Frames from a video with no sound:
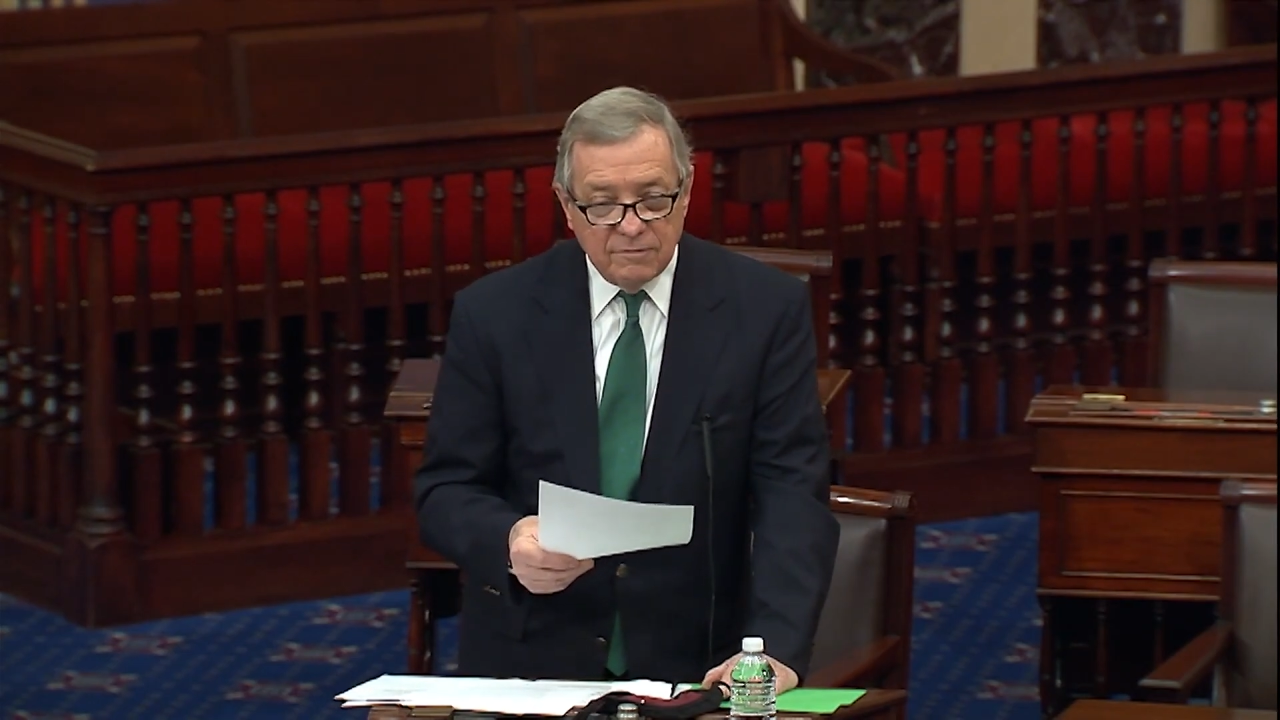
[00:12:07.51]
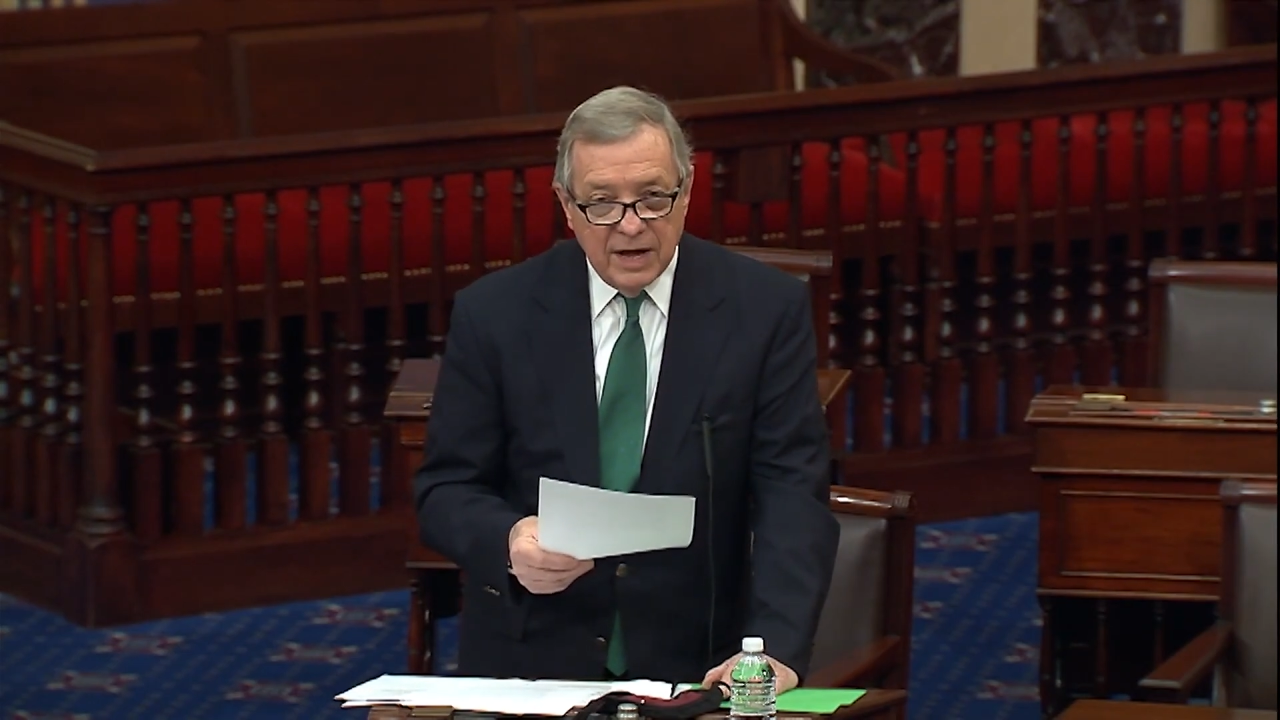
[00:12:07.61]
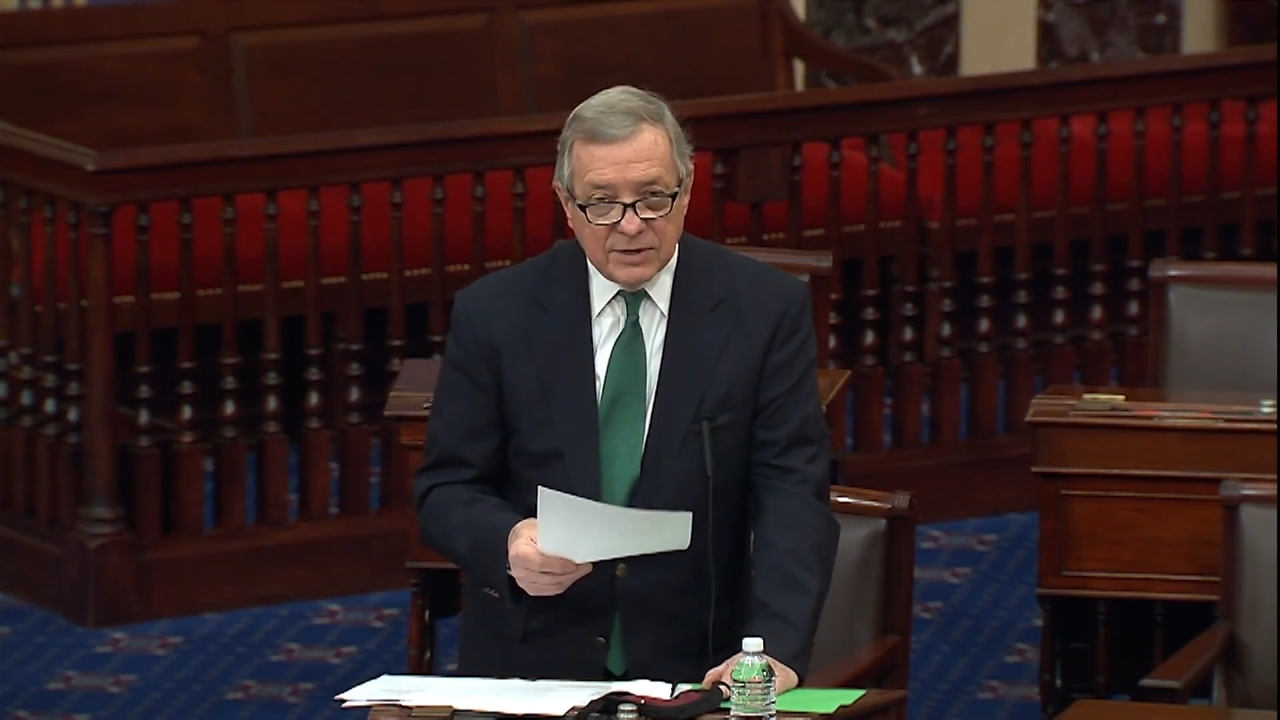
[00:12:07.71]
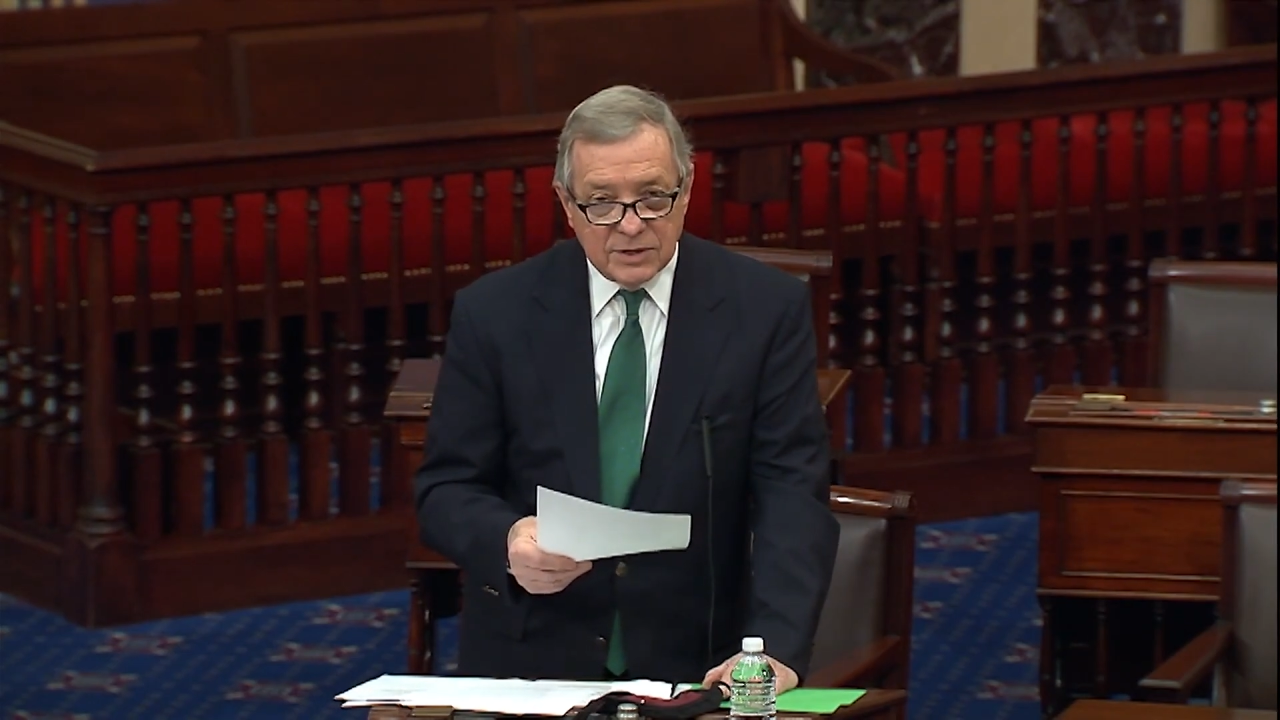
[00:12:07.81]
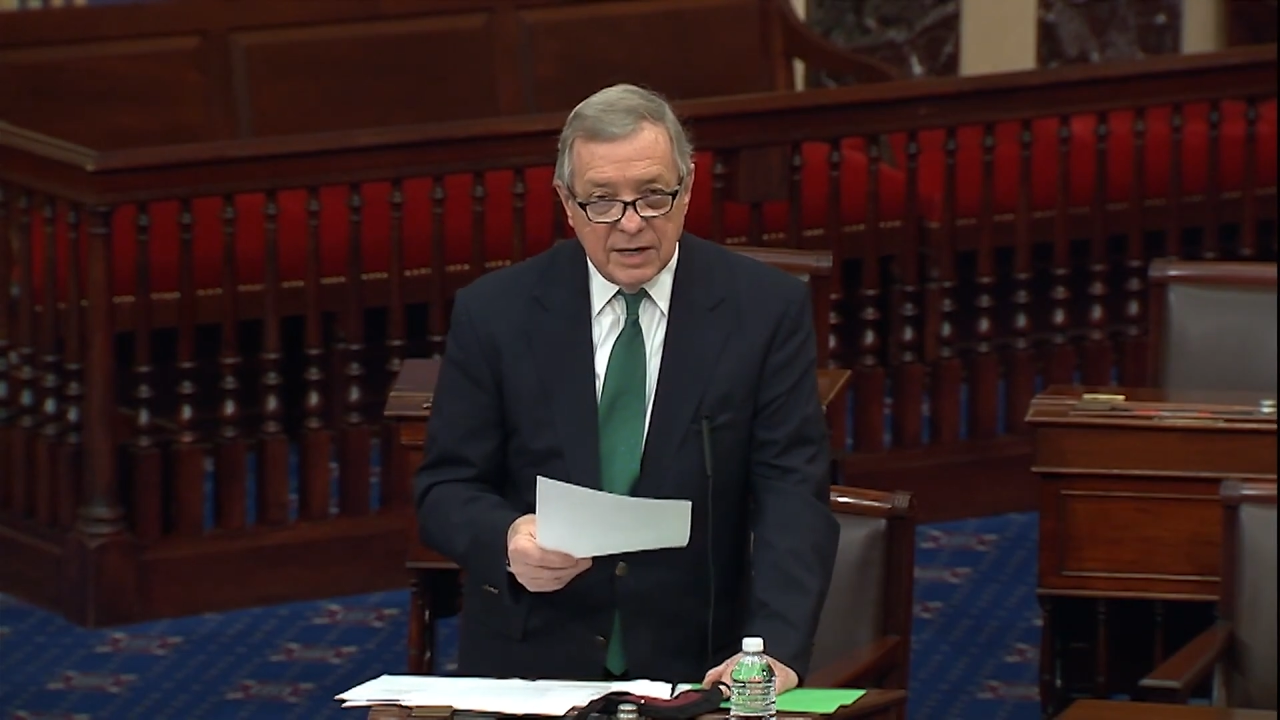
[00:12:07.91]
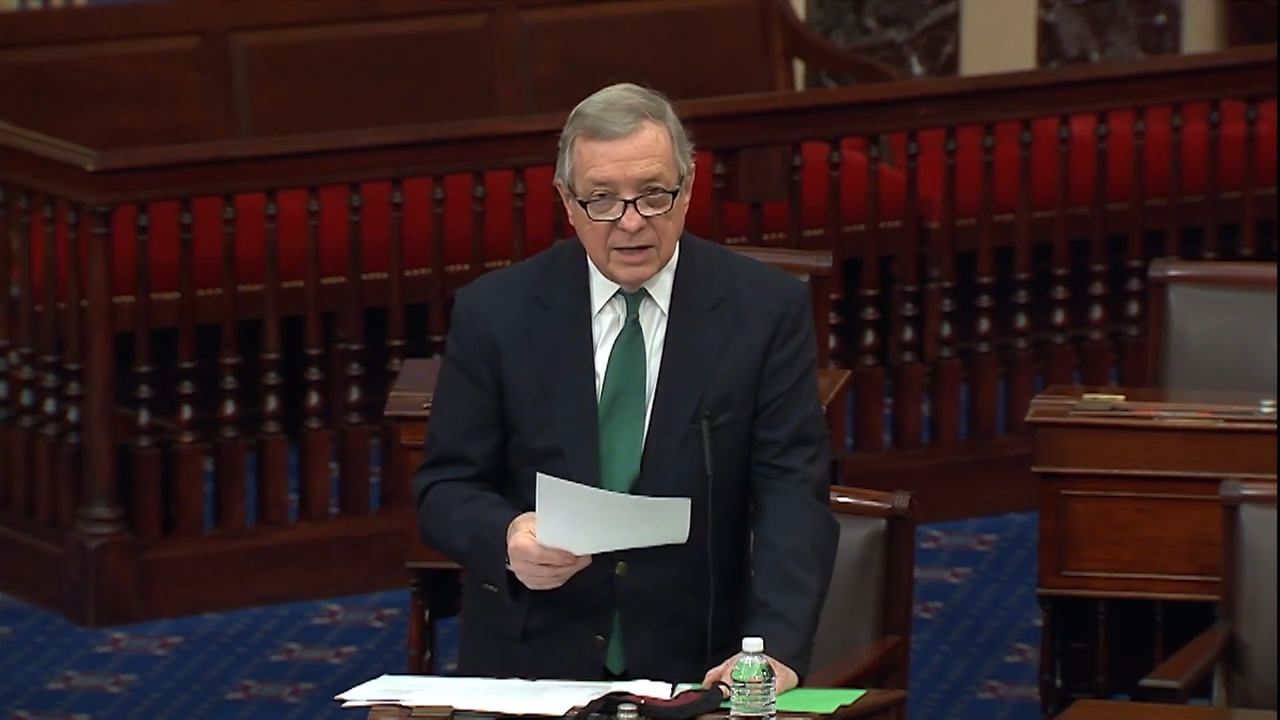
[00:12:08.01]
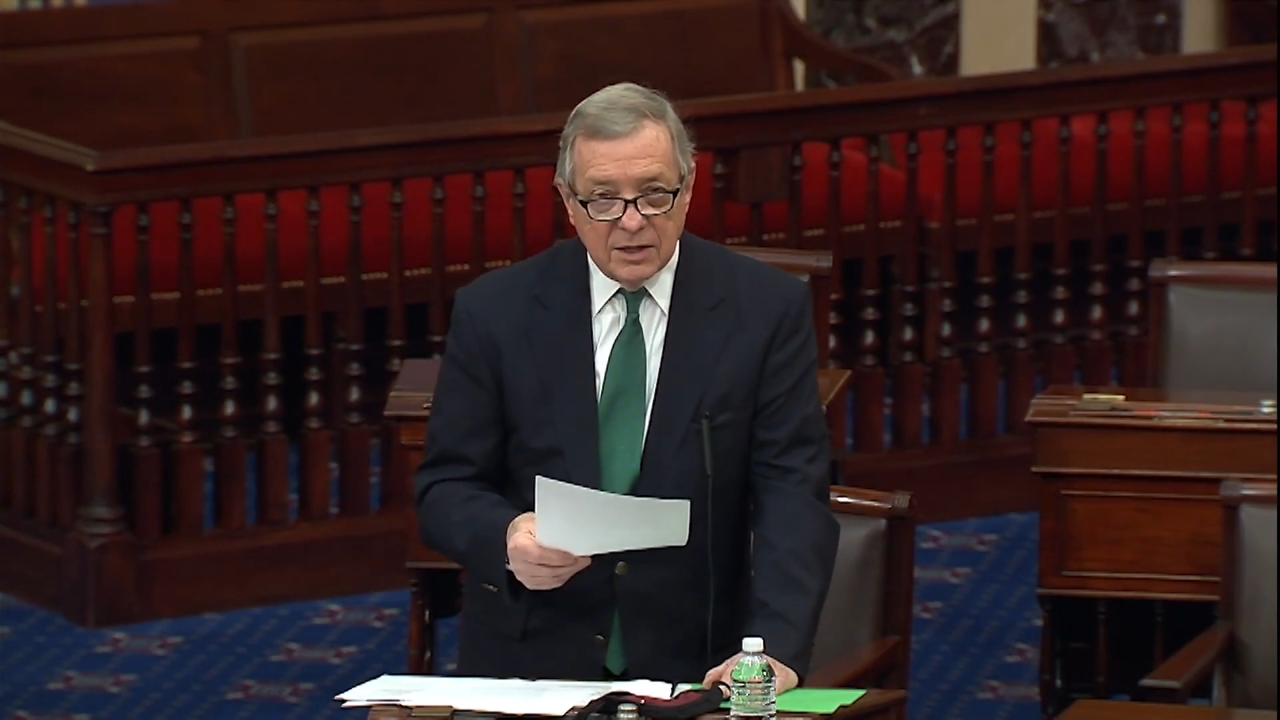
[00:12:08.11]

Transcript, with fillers: vaccinating